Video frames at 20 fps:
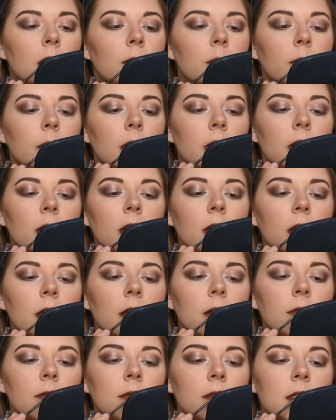But,
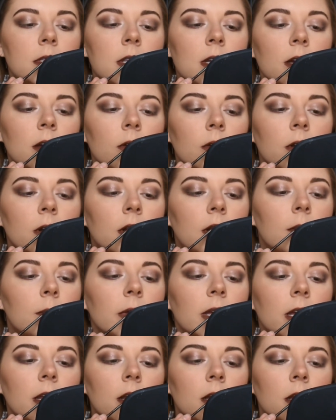it's not going on
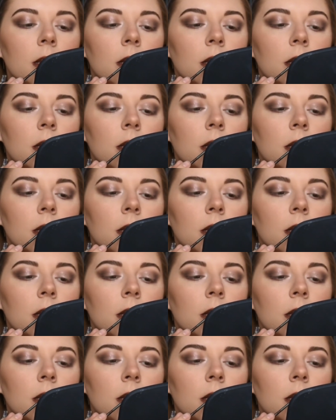bad.